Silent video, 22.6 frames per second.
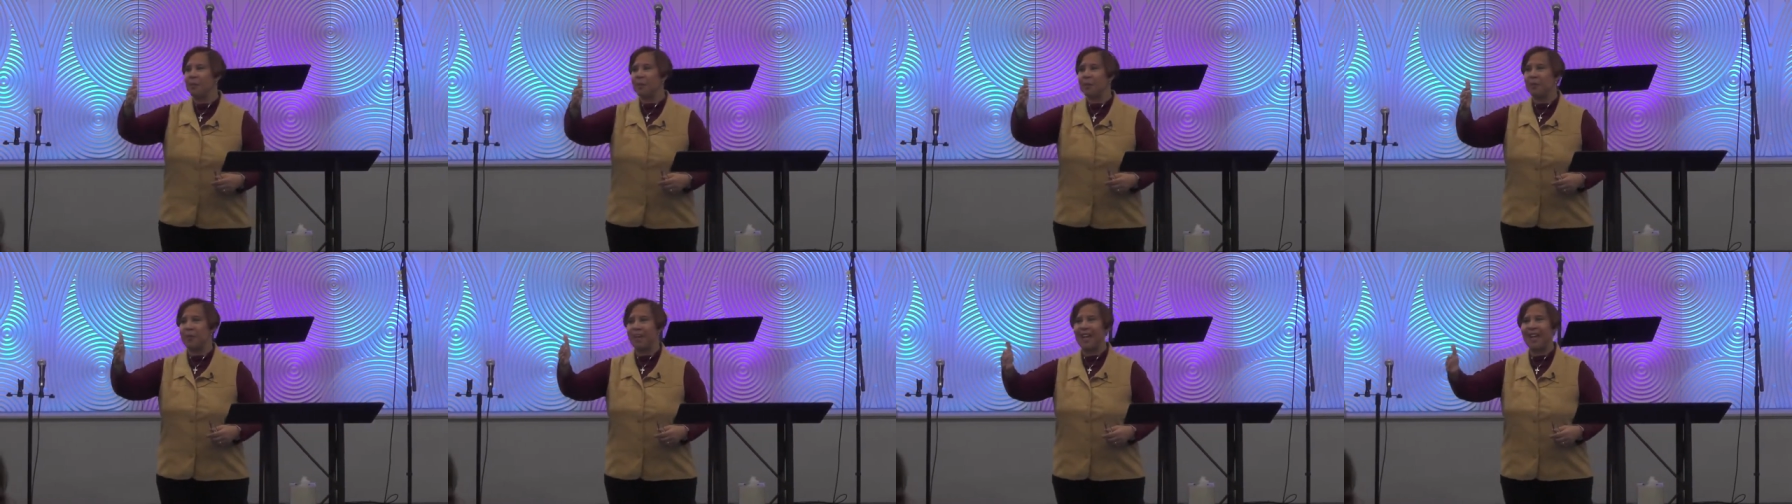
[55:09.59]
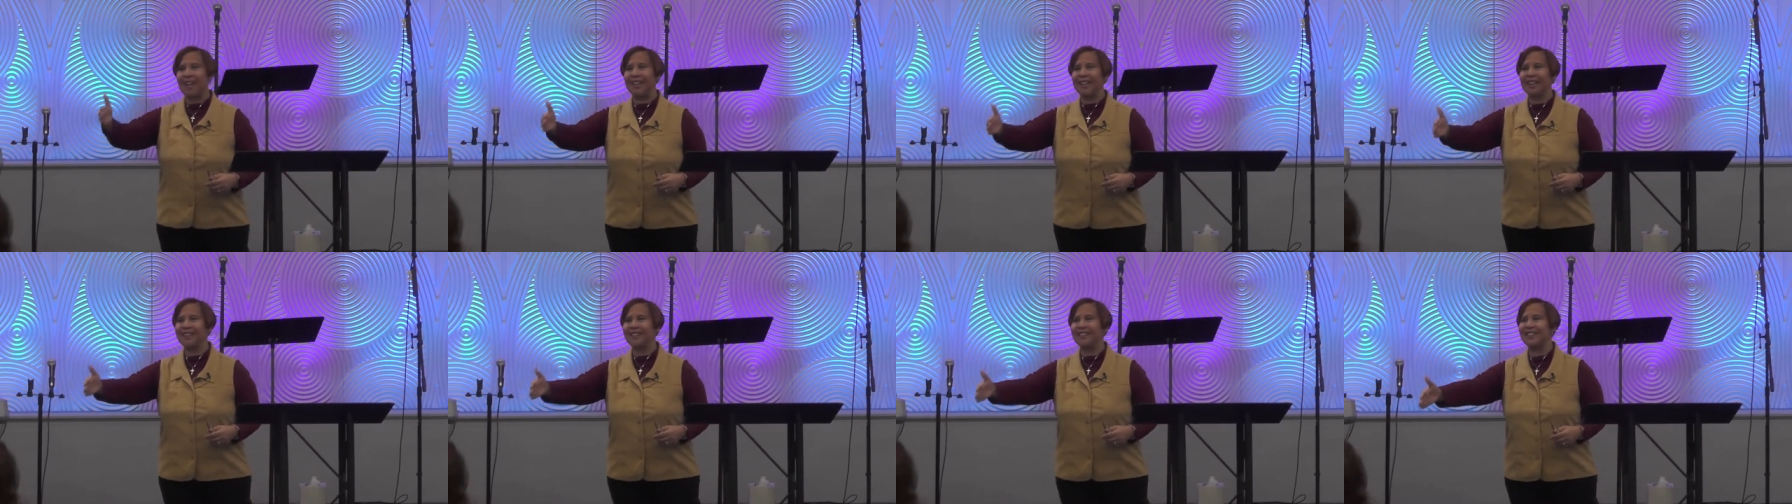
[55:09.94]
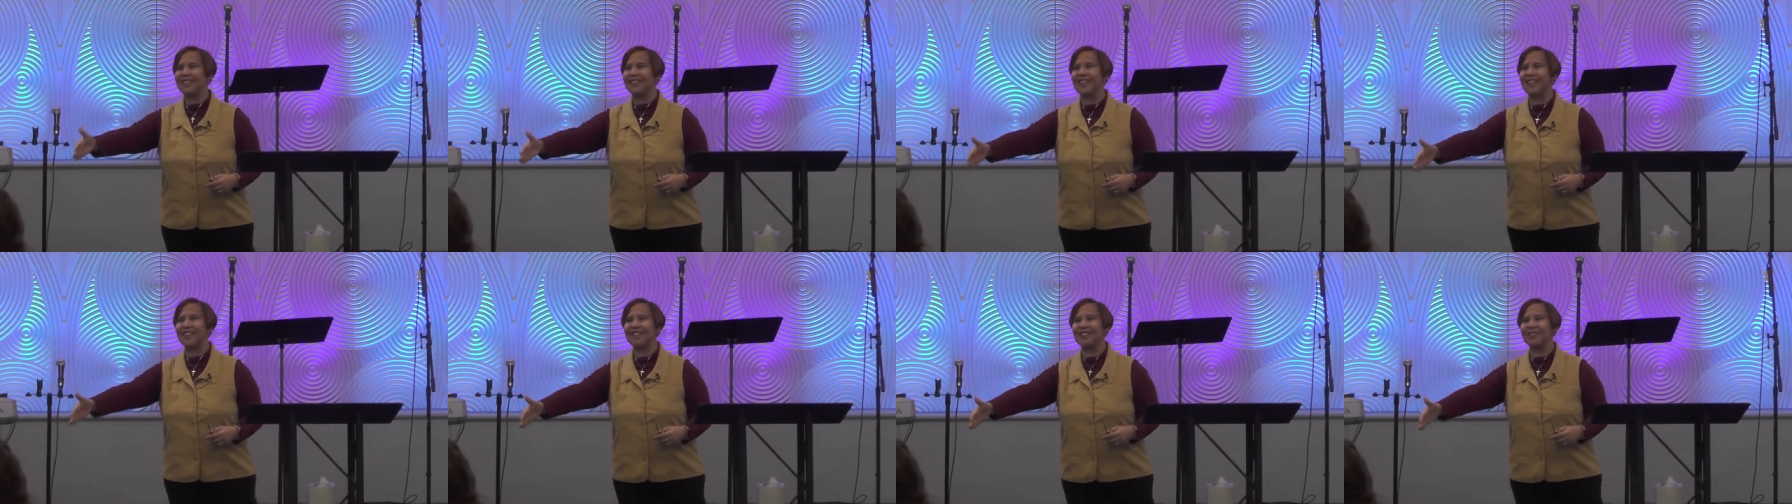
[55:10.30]
but I get to
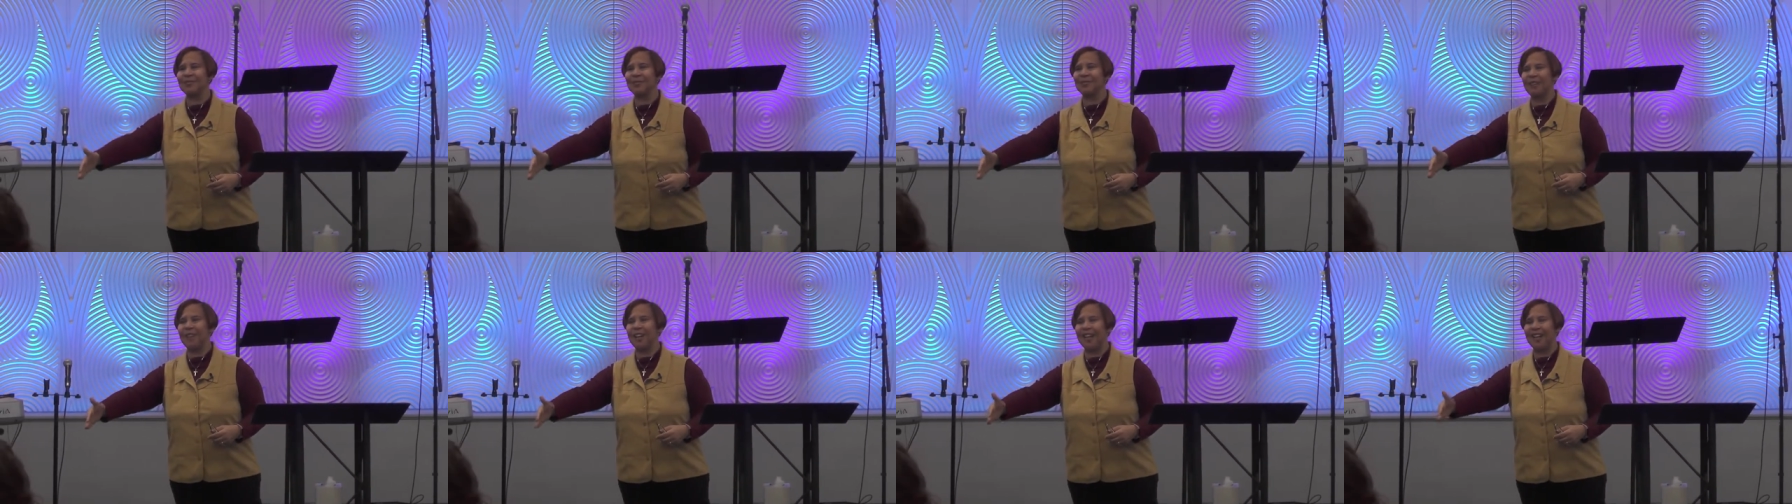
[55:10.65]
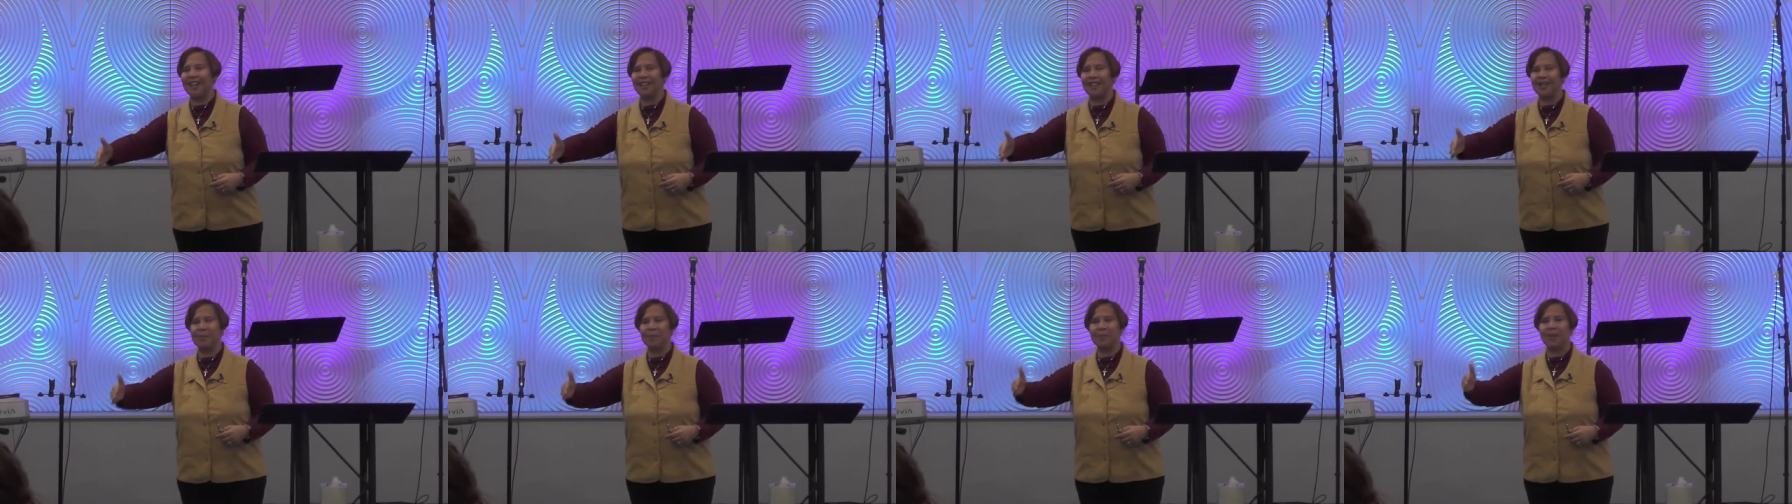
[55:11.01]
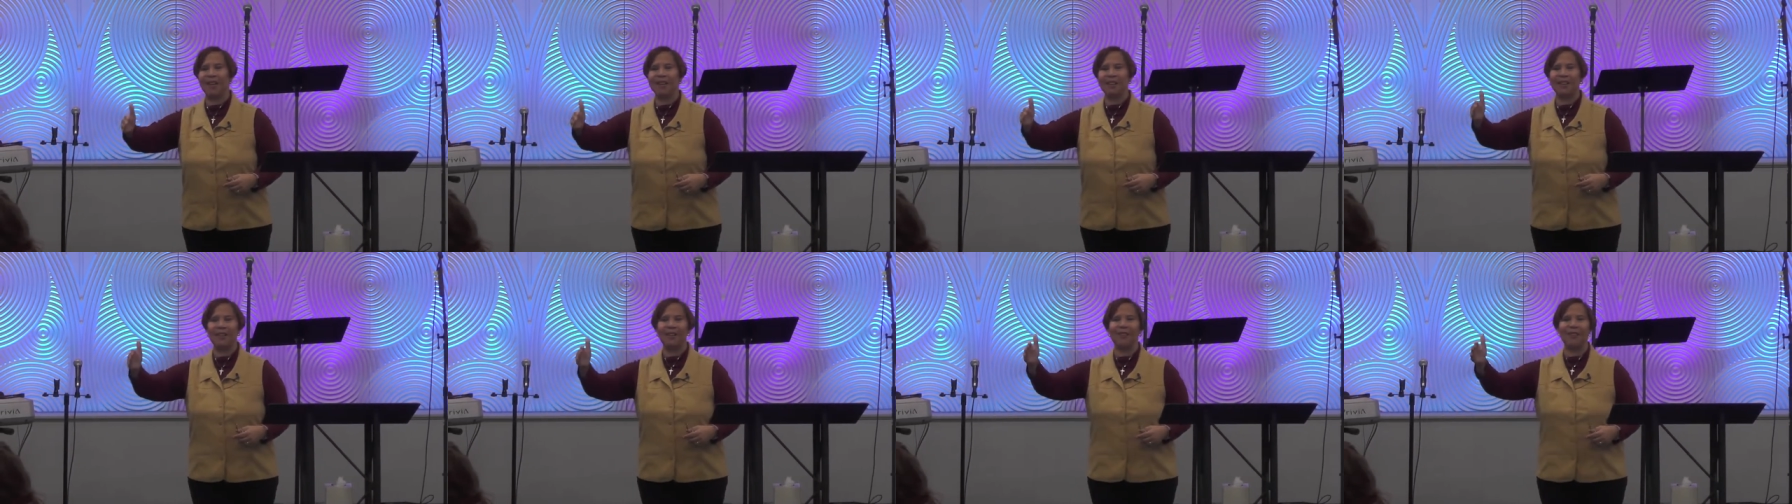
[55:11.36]
testify about it